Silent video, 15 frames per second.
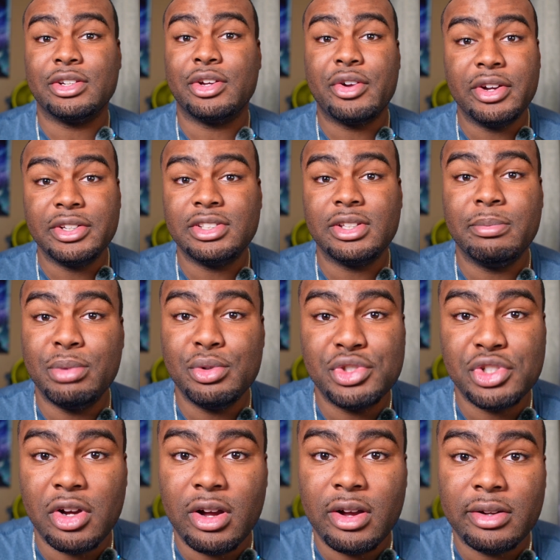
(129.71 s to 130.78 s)
Kristen
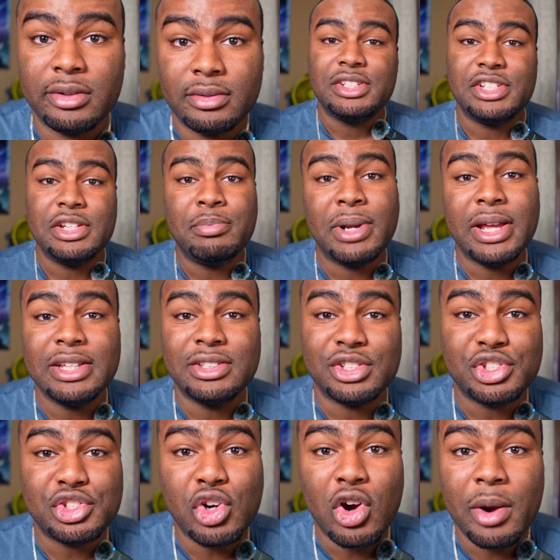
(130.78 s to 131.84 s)
Bouchard. She plays the
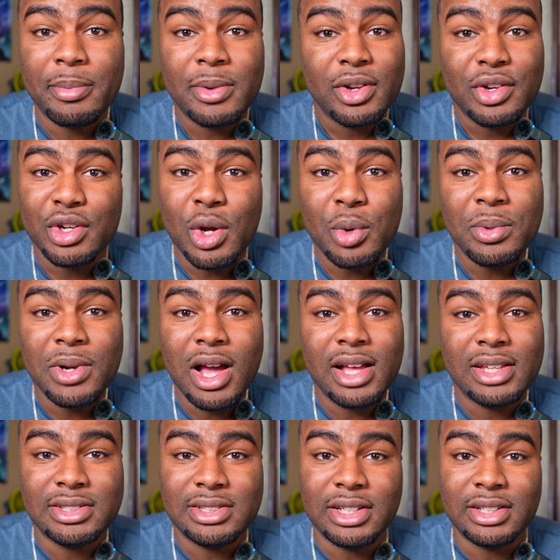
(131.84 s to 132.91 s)
sharp,
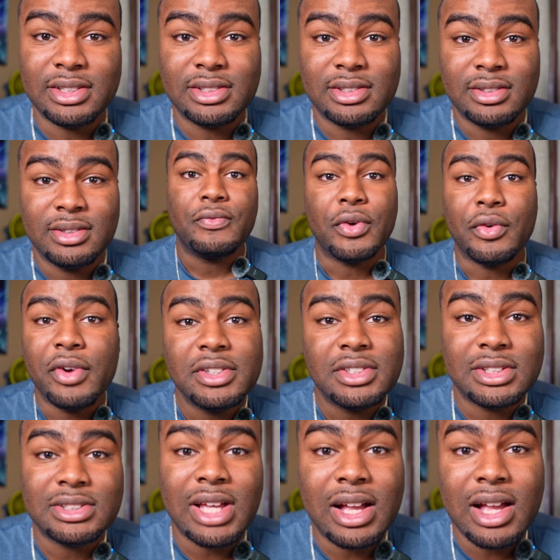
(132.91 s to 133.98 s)
no-nonsense forensic
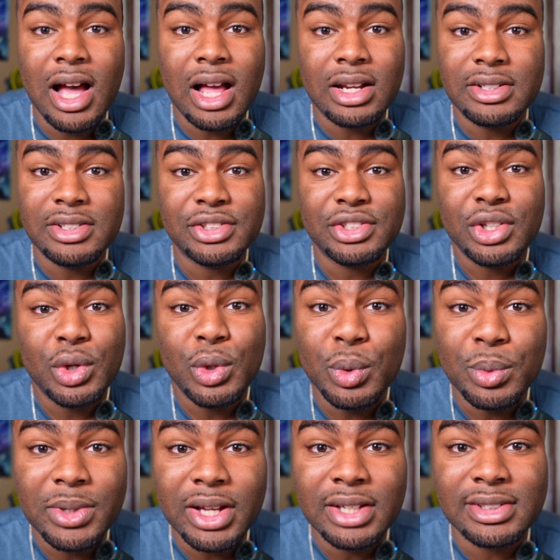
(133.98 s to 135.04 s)
psychologist
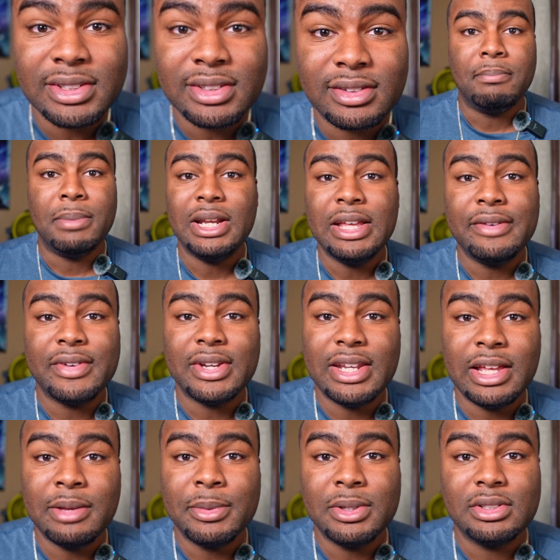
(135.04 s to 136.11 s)
who doesn't believe in
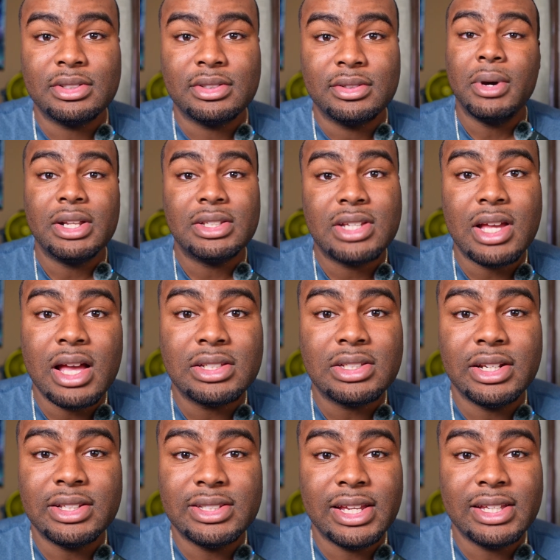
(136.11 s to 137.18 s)
demons, but is
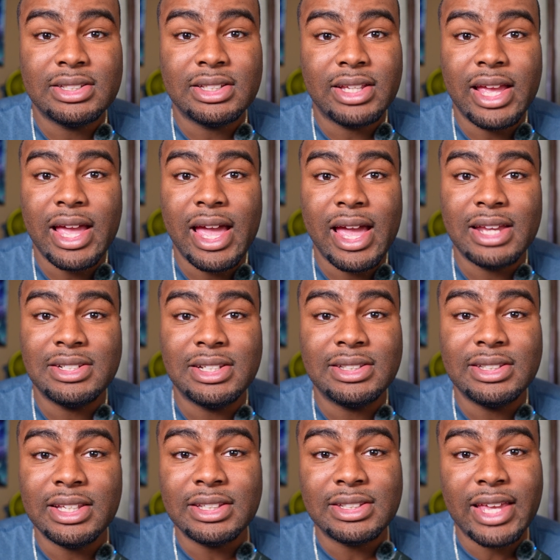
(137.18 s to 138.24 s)
constantly tested as she
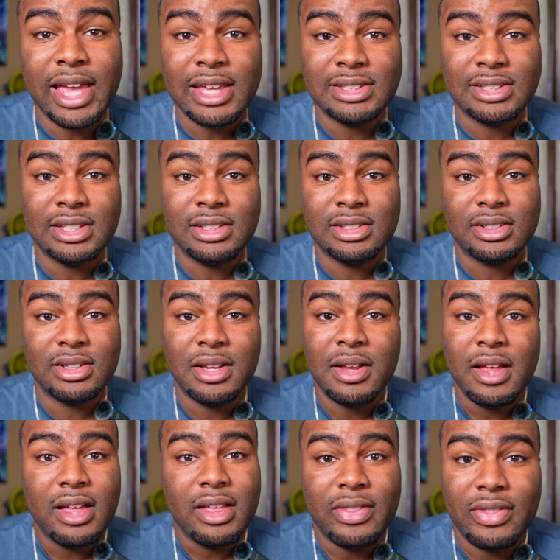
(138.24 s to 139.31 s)
sees cases
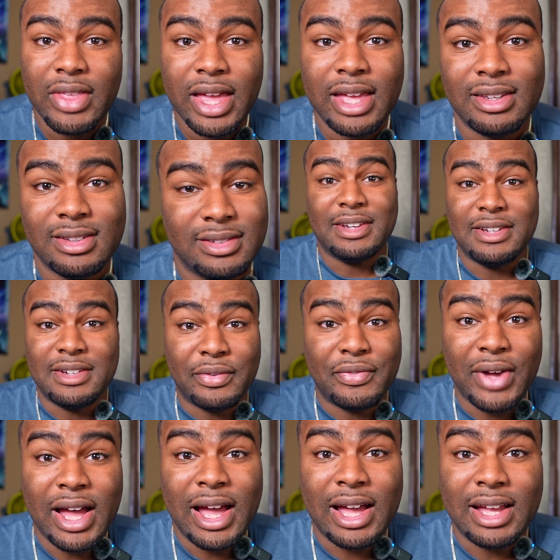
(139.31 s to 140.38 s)
that
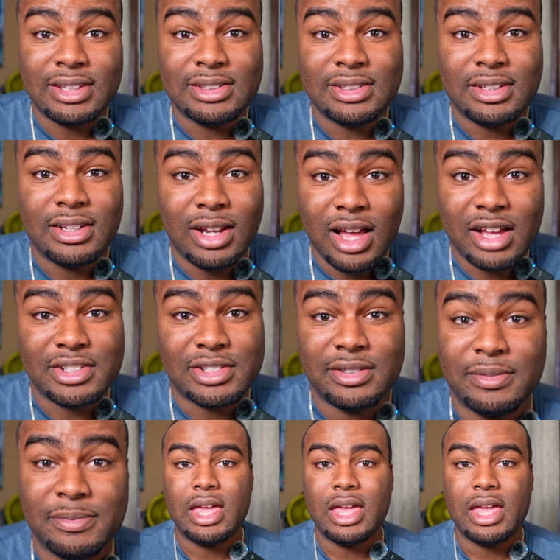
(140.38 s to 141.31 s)
defies logic.